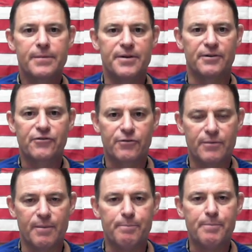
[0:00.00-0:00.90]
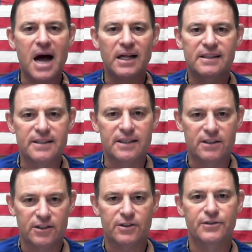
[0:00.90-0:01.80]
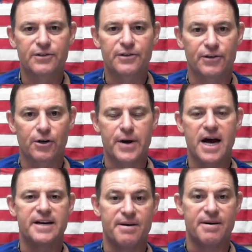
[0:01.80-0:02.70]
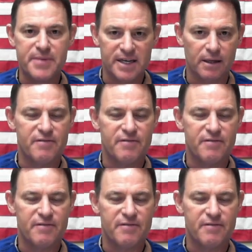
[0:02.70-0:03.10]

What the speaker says: the policy decisions that are going on in the middle of a